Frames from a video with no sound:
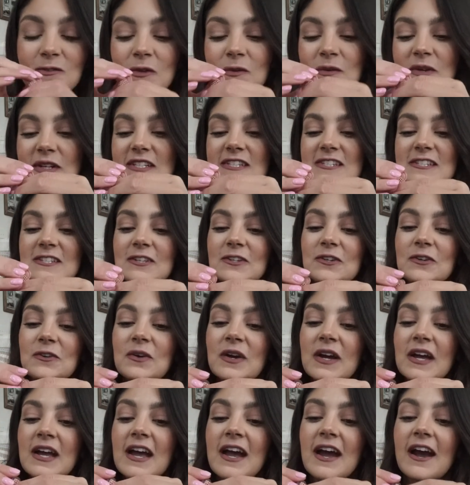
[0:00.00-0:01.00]
We went
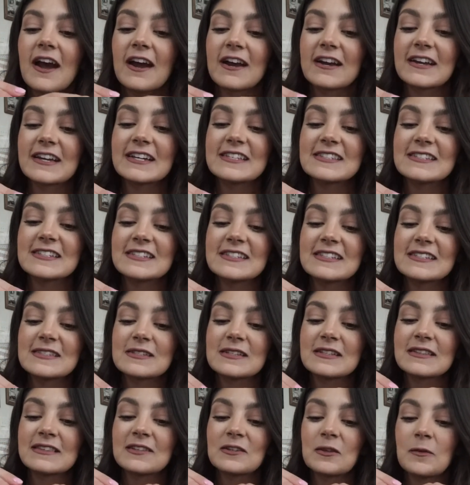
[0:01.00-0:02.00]
to our
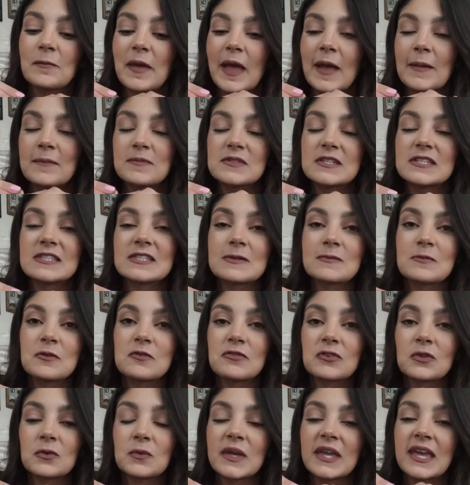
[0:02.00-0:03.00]
cousin's little baptism
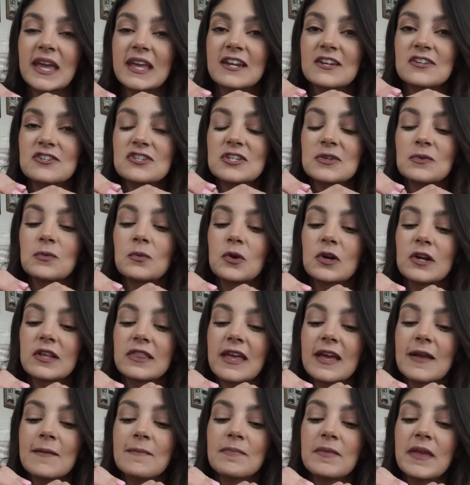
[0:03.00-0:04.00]
over the weekend and she wore
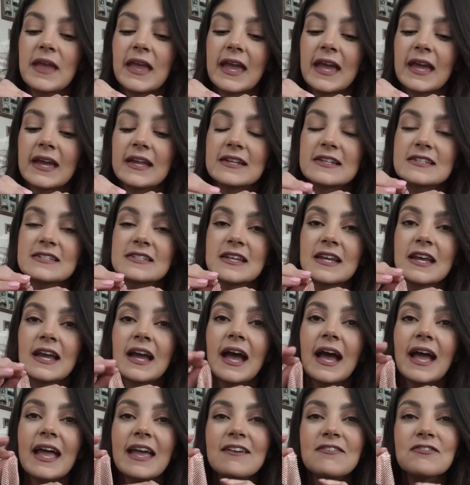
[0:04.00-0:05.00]
them, and
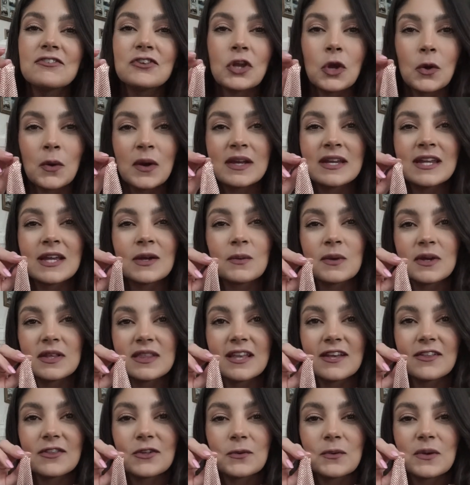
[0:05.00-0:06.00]
I have no idea where
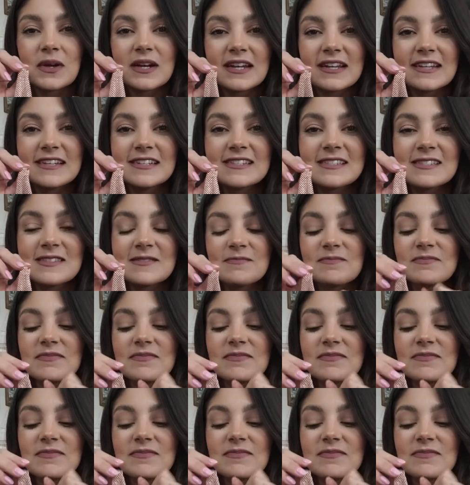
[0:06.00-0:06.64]
the other one is,